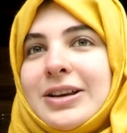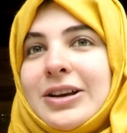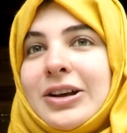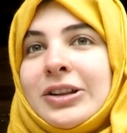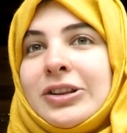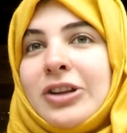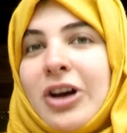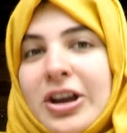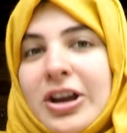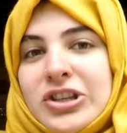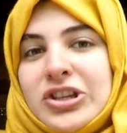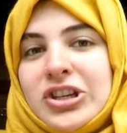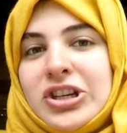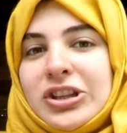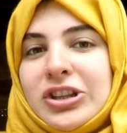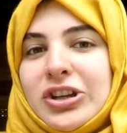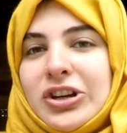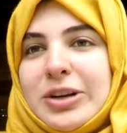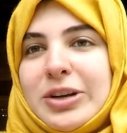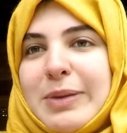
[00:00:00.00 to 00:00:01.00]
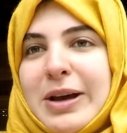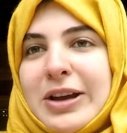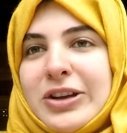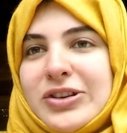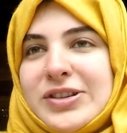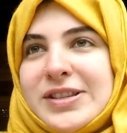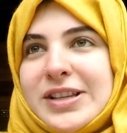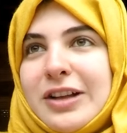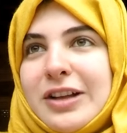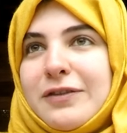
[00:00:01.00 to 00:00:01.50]
a lot you can learn about
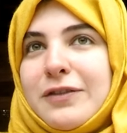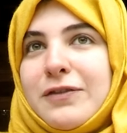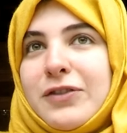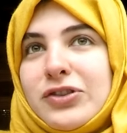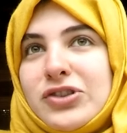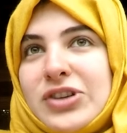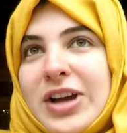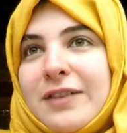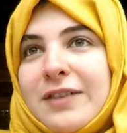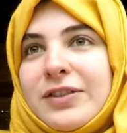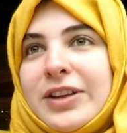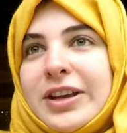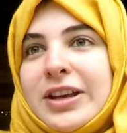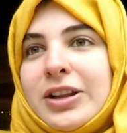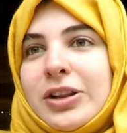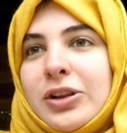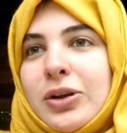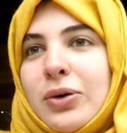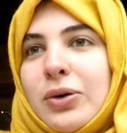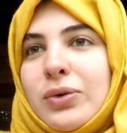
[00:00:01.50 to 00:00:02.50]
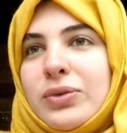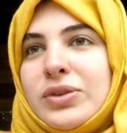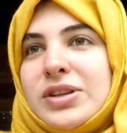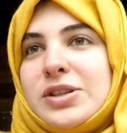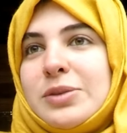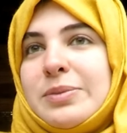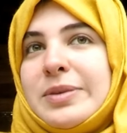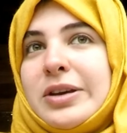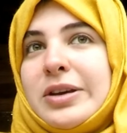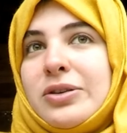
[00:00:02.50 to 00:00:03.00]
yourself if you're traveling alone this
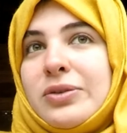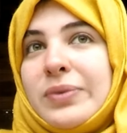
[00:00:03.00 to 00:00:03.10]
will be a